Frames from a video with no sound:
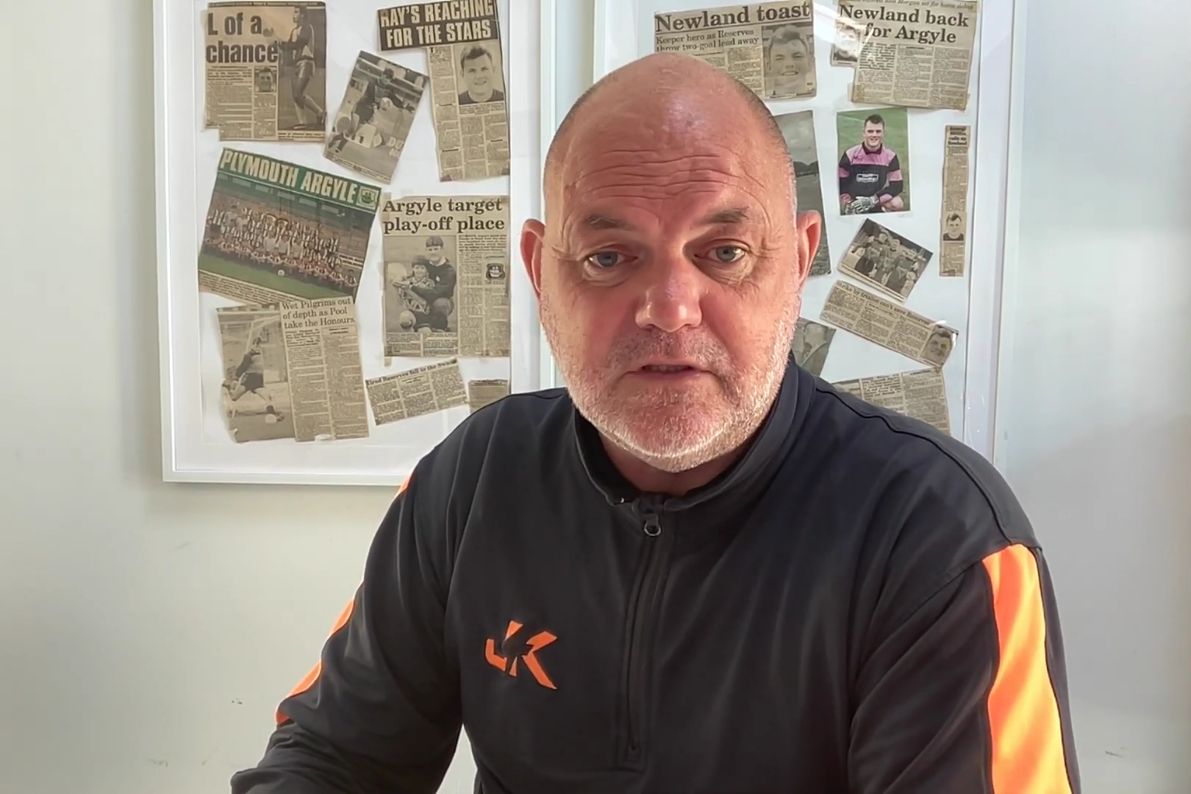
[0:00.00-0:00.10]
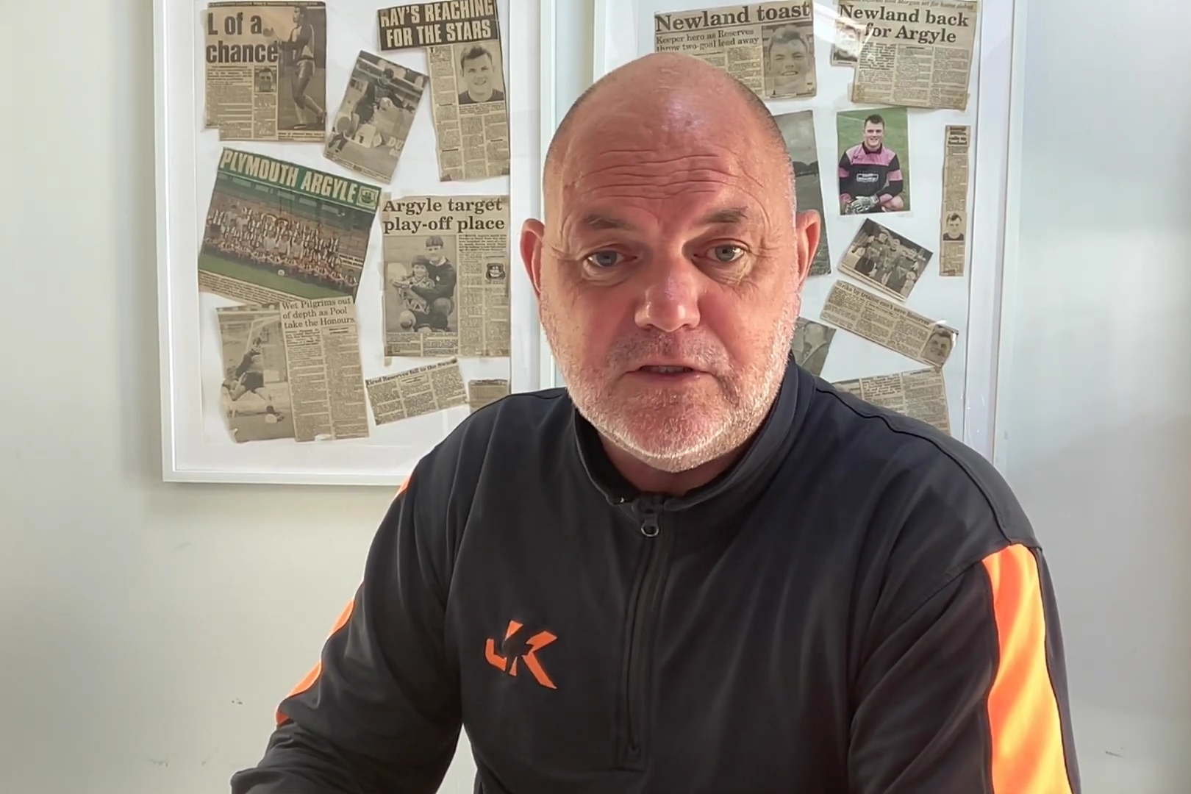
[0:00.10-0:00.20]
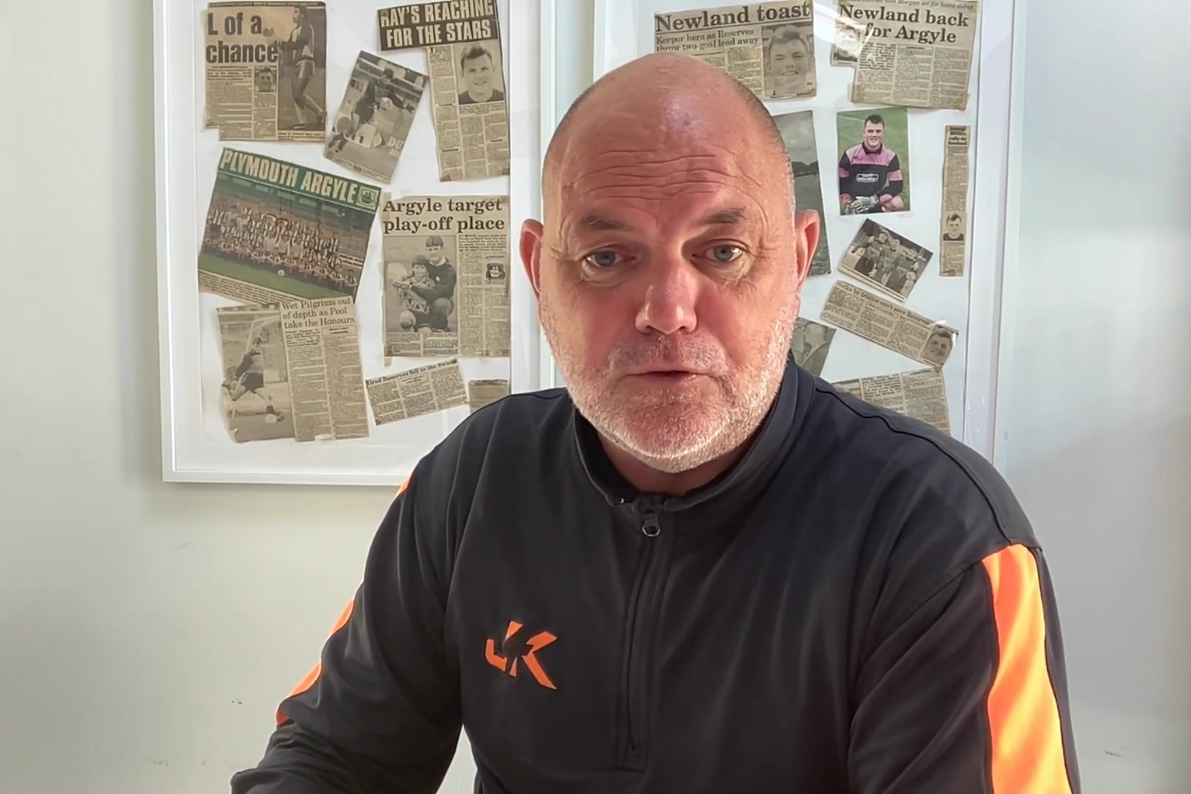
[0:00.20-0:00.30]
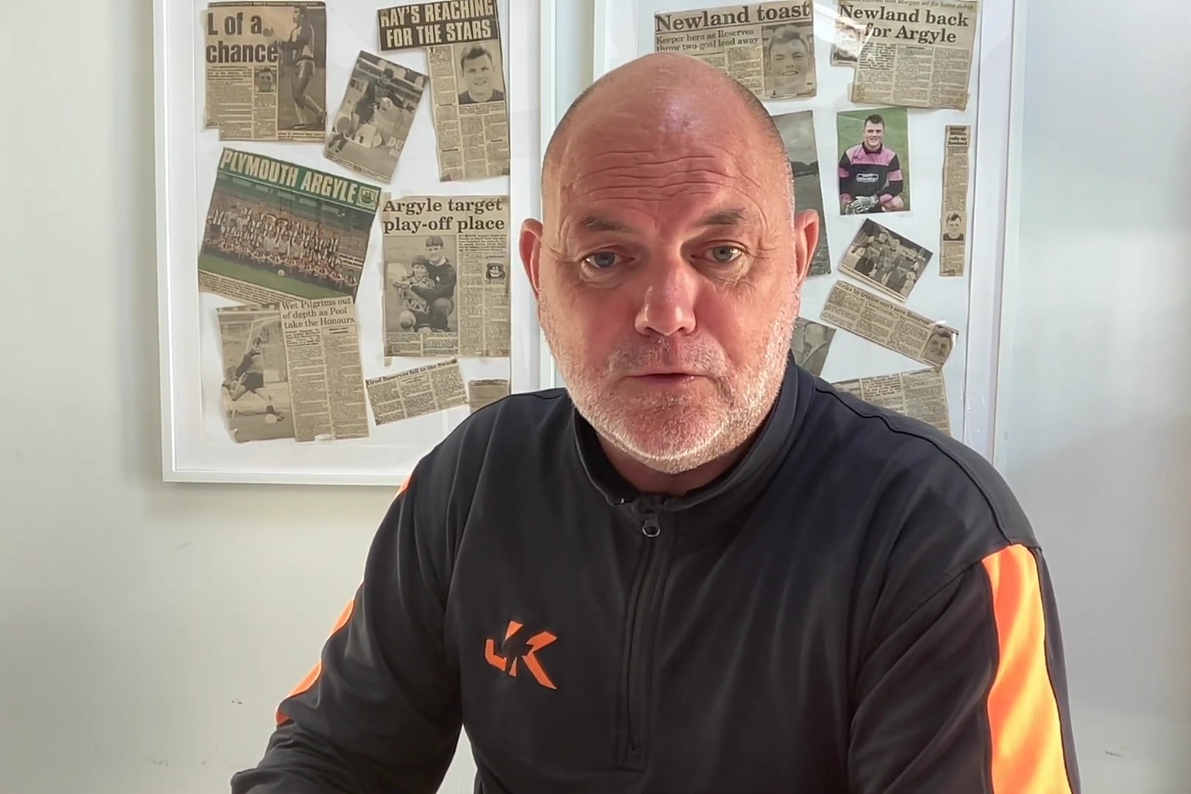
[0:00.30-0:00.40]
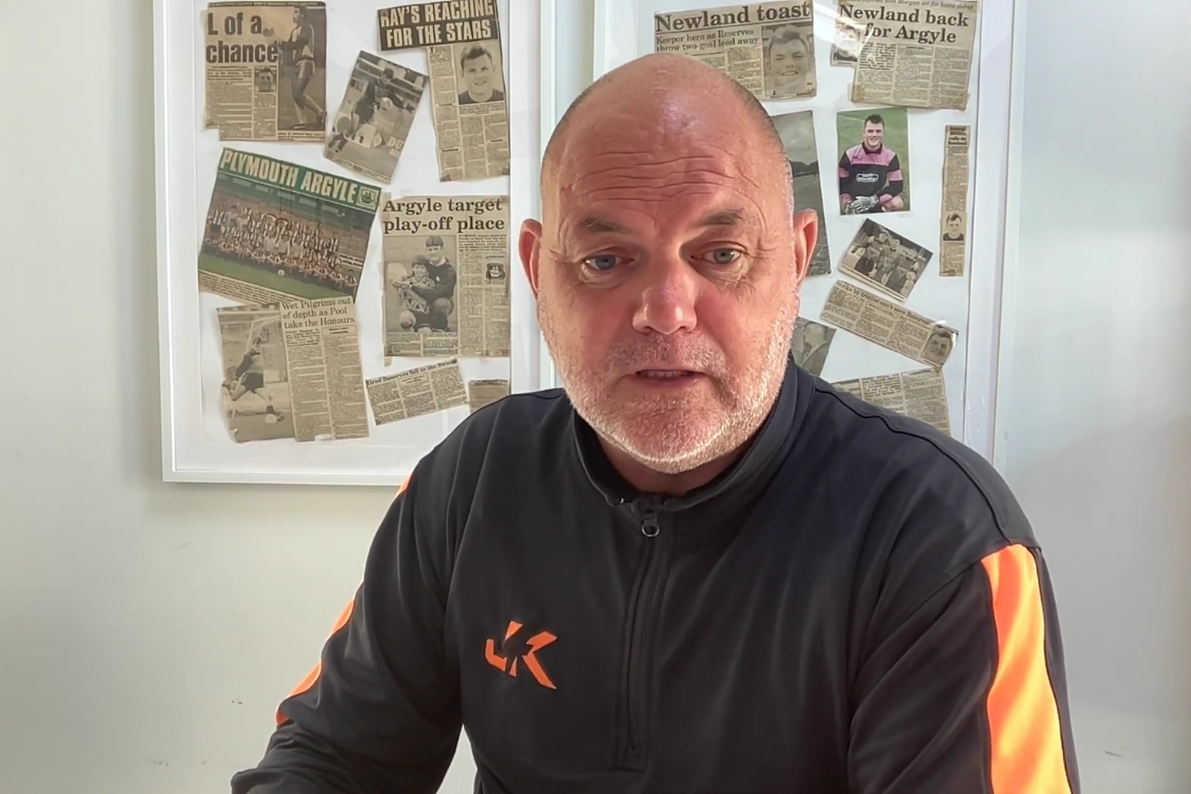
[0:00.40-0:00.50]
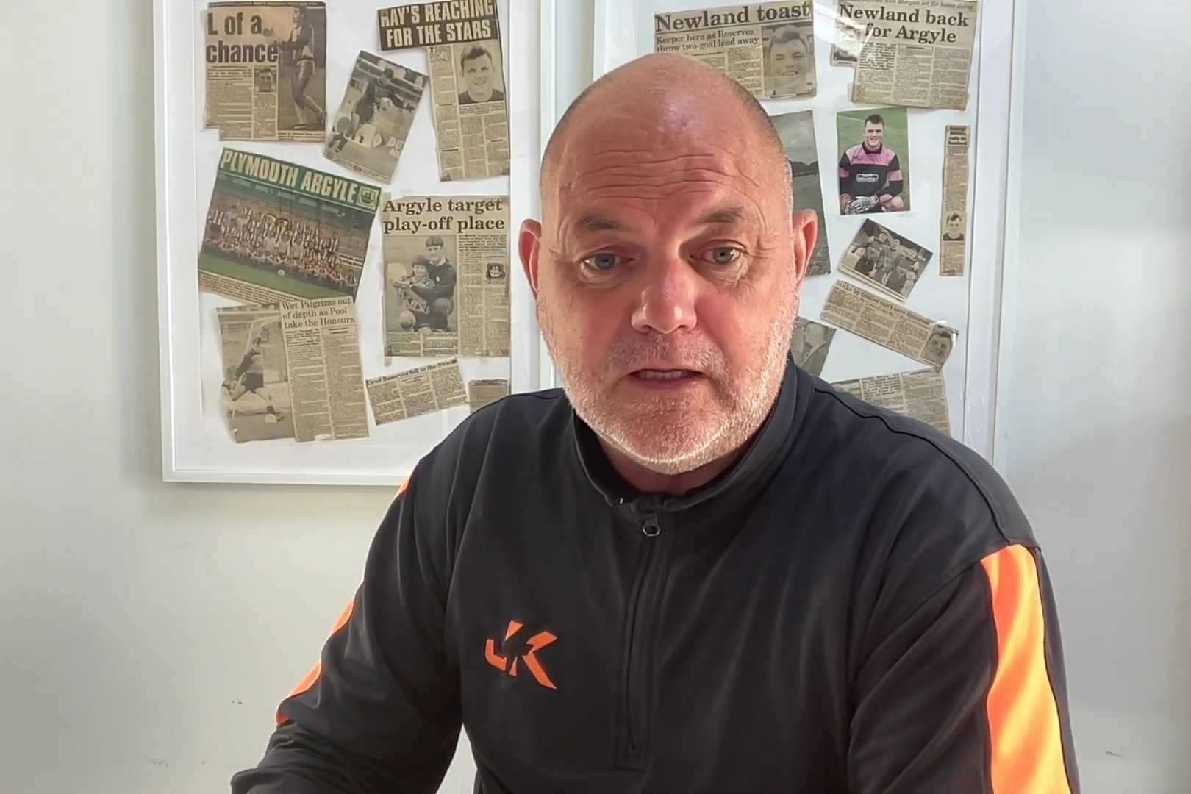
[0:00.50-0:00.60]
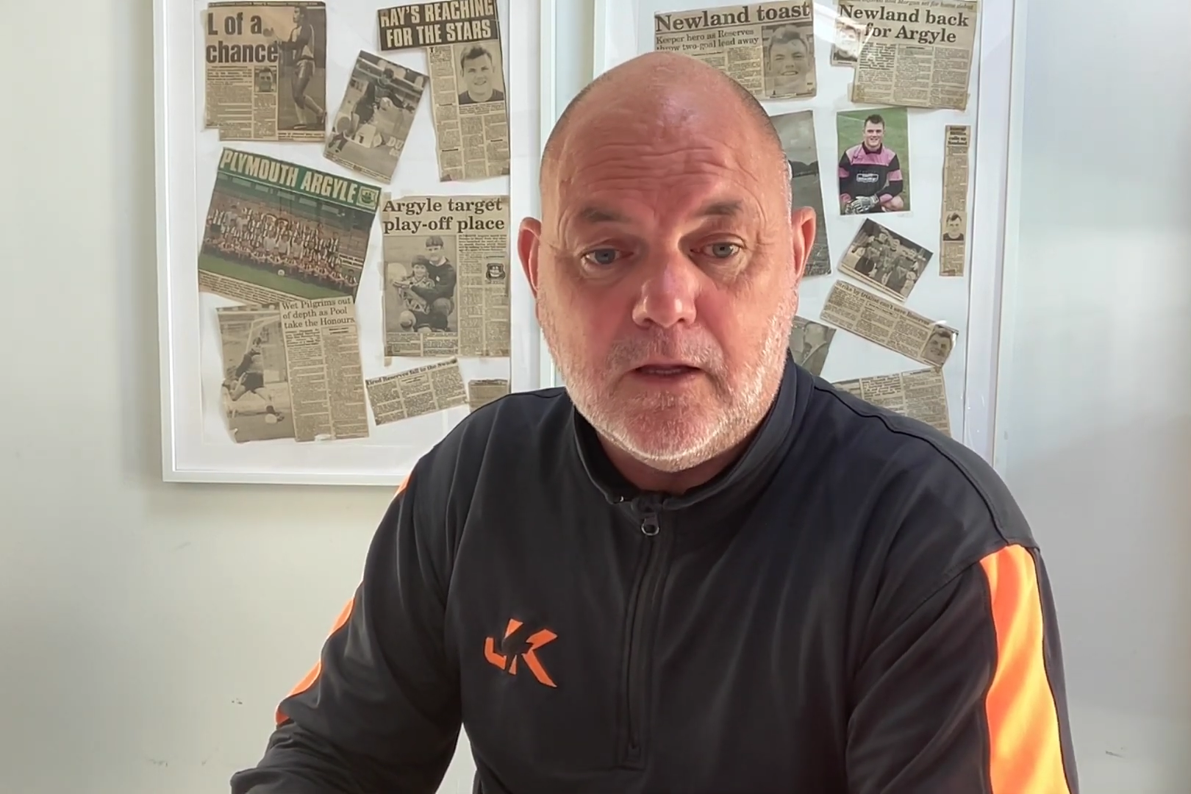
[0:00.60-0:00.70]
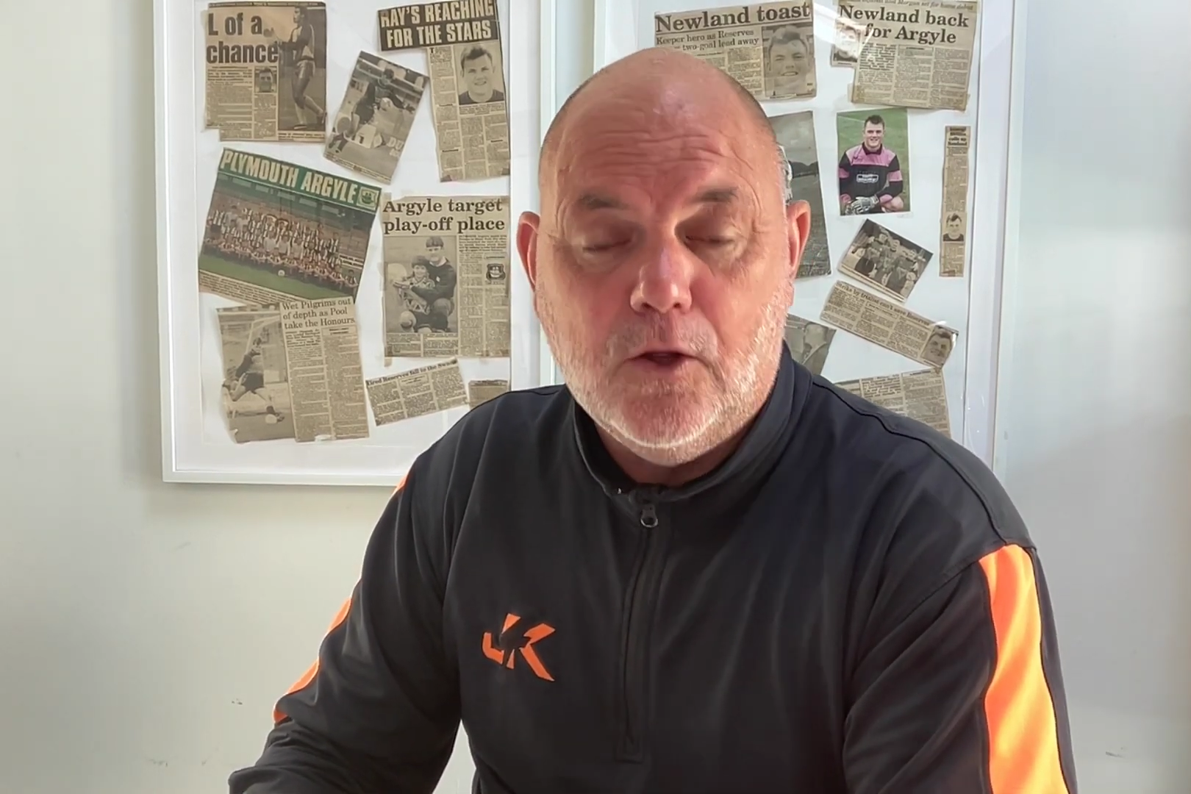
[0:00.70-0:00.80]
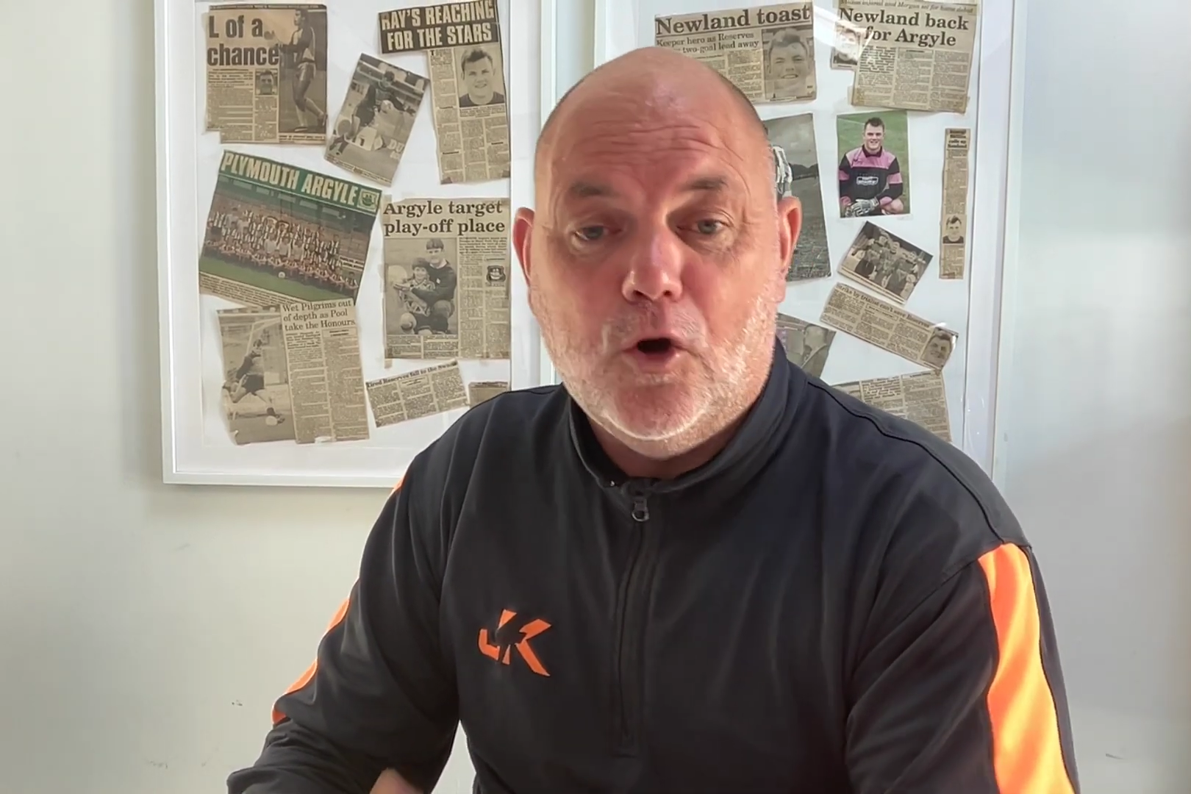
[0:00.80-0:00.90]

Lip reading: in your league.